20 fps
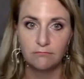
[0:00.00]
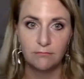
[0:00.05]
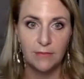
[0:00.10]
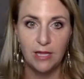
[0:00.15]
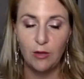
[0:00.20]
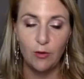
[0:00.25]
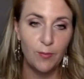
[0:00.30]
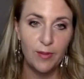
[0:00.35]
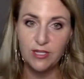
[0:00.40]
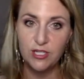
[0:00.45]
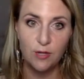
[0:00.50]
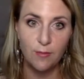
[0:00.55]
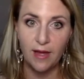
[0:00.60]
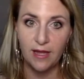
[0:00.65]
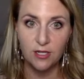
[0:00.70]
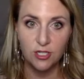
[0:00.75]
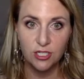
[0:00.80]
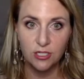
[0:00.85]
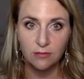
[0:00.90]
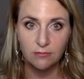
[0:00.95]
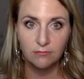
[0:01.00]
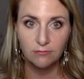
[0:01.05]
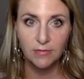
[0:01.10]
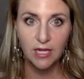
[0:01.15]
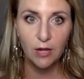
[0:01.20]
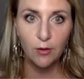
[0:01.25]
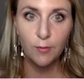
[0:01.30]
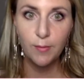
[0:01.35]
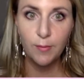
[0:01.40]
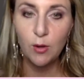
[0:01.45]
it would be too much.
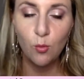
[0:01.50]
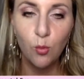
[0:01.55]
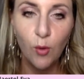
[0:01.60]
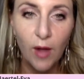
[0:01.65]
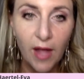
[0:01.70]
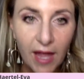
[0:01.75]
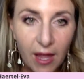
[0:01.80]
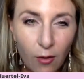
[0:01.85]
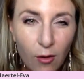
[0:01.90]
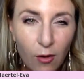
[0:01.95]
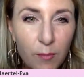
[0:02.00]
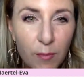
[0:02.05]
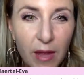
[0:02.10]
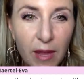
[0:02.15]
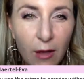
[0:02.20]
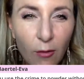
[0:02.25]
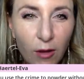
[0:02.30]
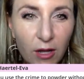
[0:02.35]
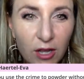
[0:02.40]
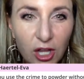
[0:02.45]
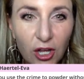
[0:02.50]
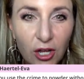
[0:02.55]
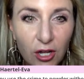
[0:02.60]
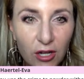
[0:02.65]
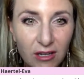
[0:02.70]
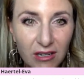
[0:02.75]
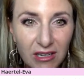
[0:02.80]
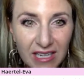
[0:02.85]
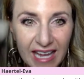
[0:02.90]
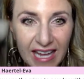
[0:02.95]
It would be, it would, it would
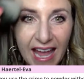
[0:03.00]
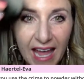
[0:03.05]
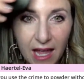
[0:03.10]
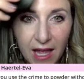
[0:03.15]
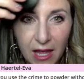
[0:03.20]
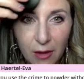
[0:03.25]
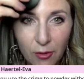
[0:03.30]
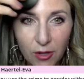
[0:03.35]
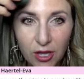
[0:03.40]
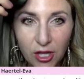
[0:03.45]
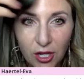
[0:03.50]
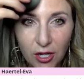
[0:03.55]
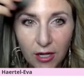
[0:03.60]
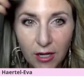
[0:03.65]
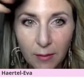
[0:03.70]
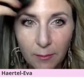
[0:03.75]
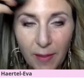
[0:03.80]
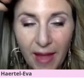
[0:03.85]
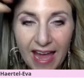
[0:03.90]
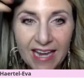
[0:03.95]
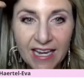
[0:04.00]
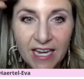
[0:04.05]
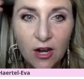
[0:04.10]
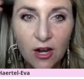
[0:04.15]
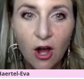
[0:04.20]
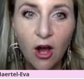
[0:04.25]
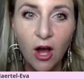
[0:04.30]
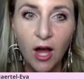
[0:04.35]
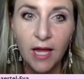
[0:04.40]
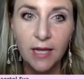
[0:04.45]
look, it would look painted
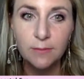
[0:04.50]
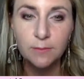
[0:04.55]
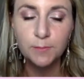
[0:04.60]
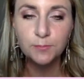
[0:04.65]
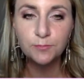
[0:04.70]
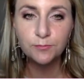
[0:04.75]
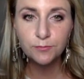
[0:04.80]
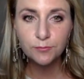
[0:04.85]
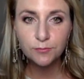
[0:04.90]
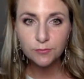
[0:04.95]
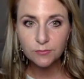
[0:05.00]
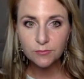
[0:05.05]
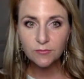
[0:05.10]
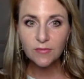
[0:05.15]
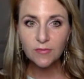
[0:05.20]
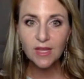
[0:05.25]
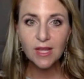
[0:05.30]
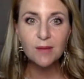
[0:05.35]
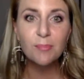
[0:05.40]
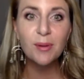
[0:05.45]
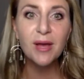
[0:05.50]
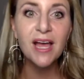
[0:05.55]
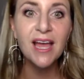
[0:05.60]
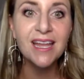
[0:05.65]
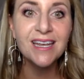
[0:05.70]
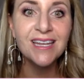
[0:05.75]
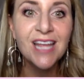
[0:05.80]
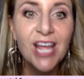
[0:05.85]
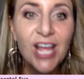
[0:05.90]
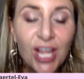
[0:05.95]
on. But
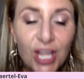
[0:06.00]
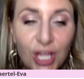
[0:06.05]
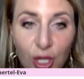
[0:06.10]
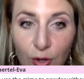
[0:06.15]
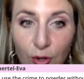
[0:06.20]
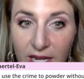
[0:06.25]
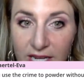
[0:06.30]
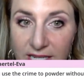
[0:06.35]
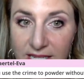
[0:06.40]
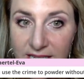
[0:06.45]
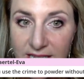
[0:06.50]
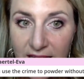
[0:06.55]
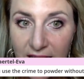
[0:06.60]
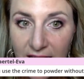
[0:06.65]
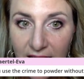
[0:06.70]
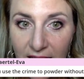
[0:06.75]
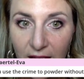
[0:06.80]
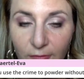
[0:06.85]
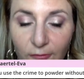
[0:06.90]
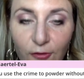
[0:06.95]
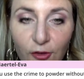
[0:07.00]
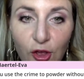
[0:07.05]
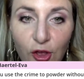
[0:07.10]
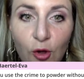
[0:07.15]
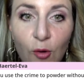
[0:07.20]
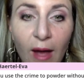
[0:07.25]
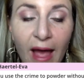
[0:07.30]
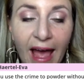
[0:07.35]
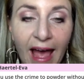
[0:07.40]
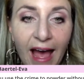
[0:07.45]
you can see if
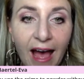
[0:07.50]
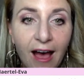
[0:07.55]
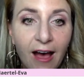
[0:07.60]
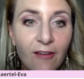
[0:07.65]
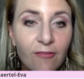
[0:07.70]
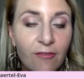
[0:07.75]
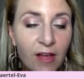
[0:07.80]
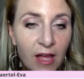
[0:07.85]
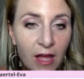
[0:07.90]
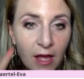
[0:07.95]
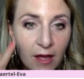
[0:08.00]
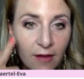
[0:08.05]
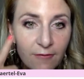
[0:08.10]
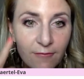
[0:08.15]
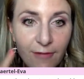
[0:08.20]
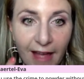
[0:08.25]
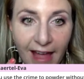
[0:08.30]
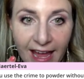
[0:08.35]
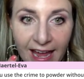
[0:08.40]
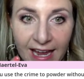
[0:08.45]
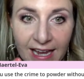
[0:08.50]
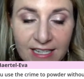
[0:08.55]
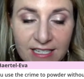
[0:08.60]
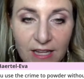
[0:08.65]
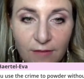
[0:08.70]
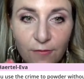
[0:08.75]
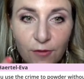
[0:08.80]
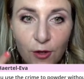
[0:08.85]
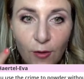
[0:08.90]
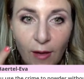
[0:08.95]
you have veins,
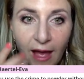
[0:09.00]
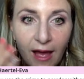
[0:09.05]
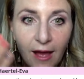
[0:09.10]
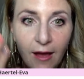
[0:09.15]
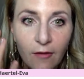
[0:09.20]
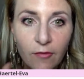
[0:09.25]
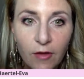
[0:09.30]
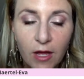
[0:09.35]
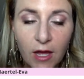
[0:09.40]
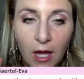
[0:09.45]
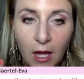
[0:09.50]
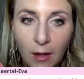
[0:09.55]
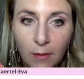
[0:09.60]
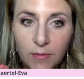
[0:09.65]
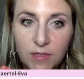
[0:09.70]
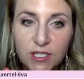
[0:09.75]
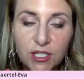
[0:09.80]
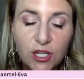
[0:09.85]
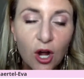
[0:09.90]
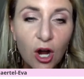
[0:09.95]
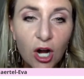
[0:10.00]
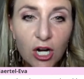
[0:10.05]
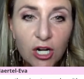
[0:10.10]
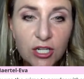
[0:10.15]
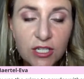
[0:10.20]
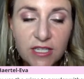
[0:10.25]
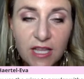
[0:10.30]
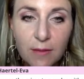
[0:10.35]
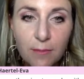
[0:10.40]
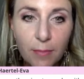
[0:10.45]
if you have um,
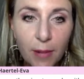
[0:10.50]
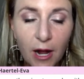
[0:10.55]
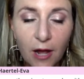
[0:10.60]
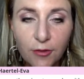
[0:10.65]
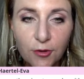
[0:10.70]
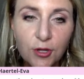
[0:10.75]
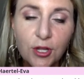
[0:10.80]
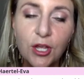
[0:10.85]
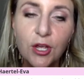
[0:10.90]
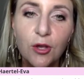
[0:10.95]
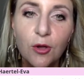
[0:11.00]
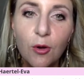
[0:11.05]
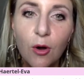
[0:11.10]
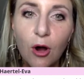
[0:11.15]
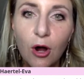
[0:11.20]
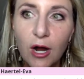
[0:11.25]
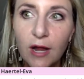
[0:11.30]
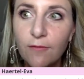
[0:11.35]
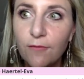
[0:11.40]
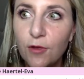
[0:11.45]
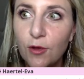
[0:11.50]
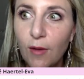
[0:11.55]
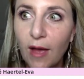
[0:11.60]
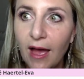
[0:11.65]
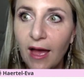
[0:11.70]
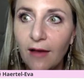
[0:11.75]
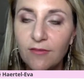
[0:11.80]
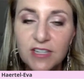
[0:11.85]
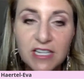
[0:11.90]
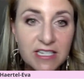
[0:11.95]
scars that bother you, or if you
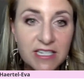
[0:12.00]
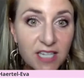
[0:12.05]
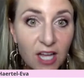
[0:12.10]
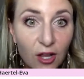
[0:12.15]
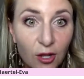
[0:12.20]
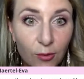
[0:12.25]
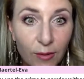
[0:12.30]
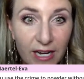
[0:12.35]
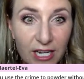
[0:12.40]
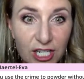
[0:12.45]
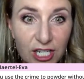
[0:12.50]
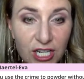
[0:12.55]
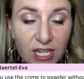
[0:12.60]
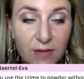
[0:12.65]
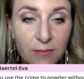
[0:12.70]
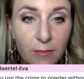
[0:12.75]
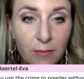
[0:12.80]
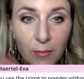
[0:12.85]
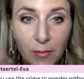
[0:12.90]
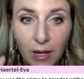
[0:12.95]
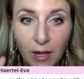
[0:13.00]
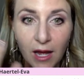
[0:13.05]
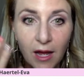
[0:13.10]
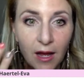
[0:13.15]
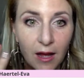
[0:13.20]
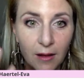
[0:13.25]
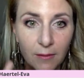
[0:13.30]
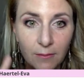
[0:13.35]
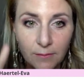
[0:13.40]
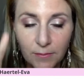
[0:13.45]
have discoloration,
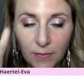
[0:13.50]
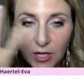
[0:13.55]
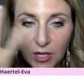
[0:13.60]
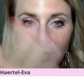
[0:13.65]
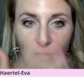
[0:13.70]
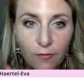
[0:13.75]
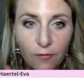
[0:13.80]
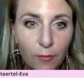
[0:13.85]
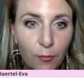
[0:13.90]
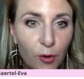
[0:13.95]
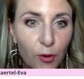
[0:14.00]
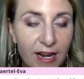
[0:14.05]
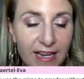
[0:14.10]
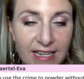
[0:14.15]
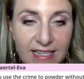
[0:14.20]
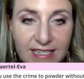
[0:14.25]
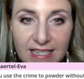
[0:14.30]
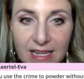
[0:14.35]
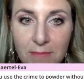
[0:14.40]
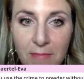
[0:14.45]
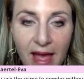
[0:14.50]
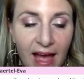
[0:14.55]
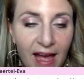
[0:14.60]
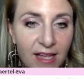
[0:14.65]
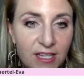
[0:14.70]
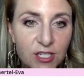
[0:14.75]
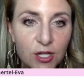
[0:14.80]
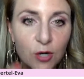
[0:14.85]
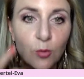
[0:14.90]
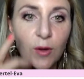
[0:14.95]
um, you know, pregnancy
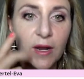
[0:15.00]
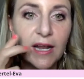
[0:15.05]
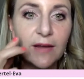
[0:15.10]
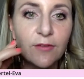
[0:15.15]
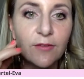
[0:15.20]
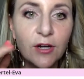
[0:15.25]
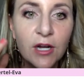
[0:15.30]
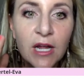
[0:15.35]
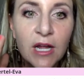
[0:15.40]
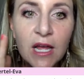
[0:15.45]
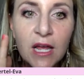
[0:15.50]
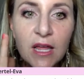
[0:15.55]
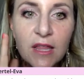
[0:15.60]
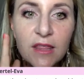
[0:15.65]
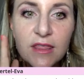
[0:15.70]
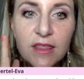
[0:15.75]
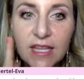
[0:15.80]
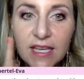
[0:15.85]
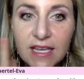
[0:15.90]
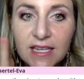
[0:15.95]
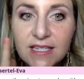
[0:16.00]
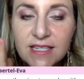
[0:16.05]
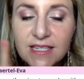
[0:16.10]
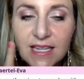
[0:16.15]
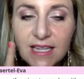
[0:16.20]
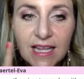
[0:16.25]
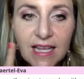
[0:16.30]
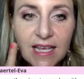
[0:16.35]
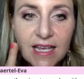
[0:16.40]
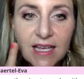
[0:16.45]
mask or whatever, this
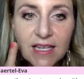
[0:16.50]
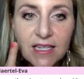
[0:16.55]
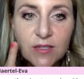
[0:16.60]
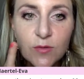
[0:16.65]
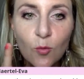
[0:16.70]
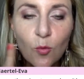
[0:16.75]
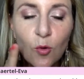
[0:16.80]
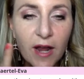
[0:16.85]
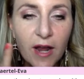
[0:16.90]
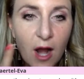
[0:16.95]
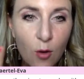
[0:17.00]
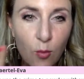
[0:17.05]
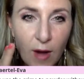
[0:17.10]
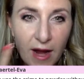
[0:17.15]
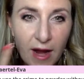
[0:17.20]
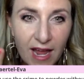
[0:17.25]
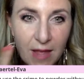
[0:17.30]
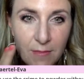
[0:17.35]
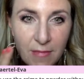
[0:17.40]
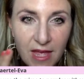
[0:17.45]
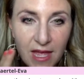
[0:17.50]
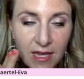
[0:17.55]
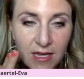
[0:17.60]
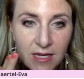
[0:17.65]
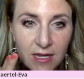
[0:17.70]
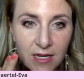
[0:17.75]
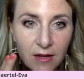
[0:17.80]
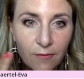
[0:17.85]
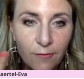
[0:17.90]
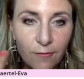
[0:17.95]
is what I recommend
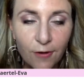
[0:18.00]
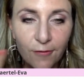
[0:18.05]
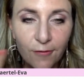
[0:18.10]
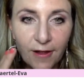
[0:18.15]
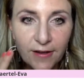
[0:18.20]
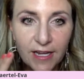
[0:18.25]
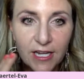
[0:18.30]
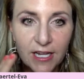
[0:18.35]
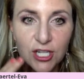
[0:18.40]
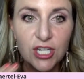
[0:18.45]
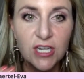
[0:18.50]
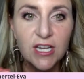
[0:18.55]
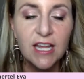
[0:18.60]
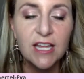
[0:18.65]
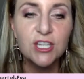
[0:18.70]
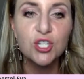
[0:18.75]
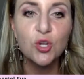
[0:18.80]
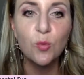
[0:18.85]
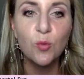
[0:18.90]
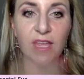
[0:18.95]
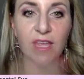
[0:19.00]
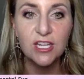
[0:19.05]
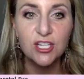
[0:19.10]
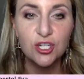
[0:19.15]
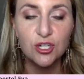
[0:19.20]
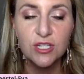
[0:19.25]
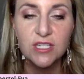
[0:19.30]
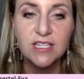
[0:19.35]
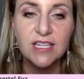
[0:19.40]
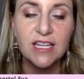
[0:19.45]
for foundation until we get
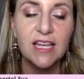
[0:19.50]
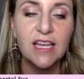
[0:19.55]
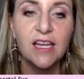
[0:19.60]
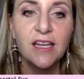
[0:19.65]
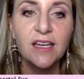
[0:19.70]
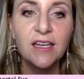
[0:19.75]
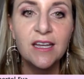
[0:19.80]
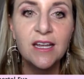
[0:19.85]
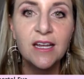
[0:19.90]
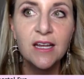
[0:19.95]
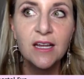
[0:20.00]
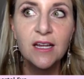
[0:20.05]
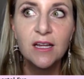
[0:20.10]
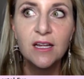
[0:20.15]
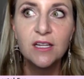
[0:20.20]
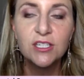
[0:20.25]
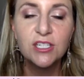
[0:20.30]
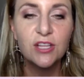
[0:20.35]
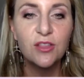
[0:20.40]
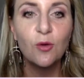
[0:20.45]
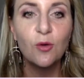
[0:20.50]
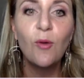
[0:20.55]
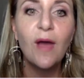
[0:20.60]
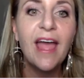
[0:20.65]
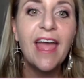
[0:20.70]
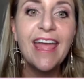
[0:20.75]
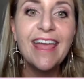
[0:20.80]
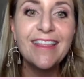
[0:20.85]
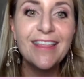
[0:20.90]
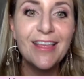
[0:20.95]
your skin to the
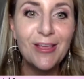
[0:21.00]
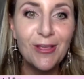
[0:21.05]
way that